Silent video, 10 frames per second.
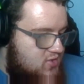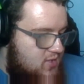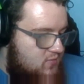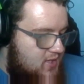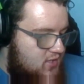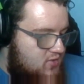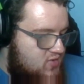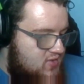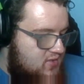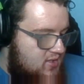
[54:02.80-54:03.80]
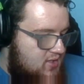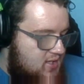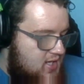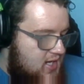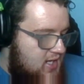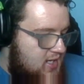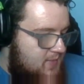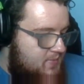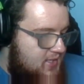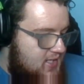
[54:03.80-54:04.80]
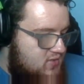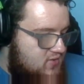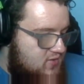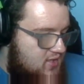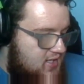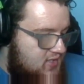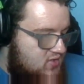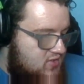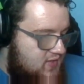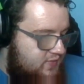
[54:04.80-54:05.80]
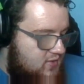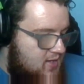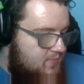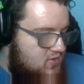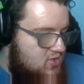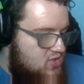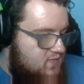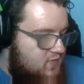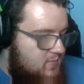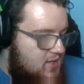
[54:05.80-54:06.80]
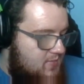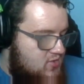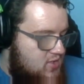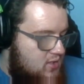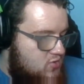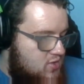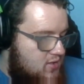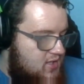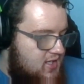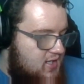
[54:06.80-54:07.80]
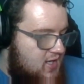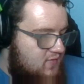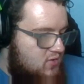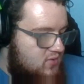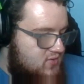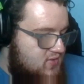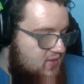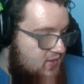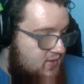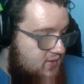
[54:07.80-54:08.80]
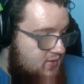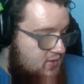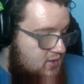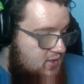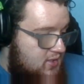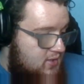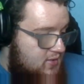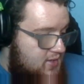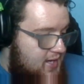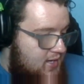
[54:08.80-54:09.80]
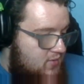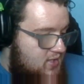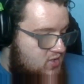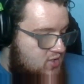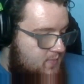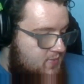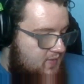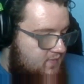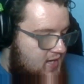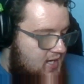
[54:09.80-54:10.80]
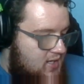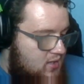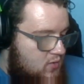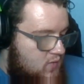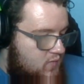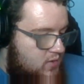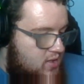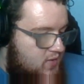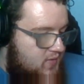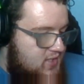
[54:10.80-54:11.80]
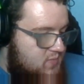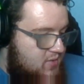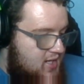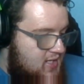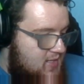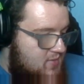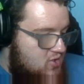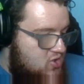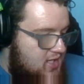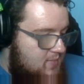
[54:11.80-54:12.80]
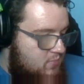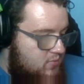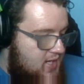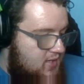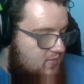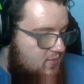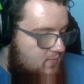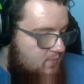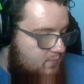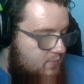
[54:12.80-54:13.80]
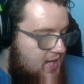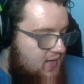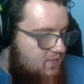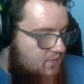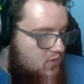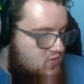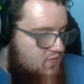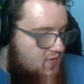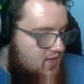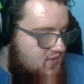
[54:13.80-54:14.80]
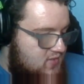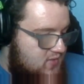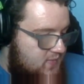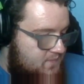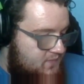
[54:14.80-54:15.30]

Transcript: Street Raiders and up against uh, stiff competition from Amazon, Target, and others. Now it's something that an overhaul its brand image can break back those frets.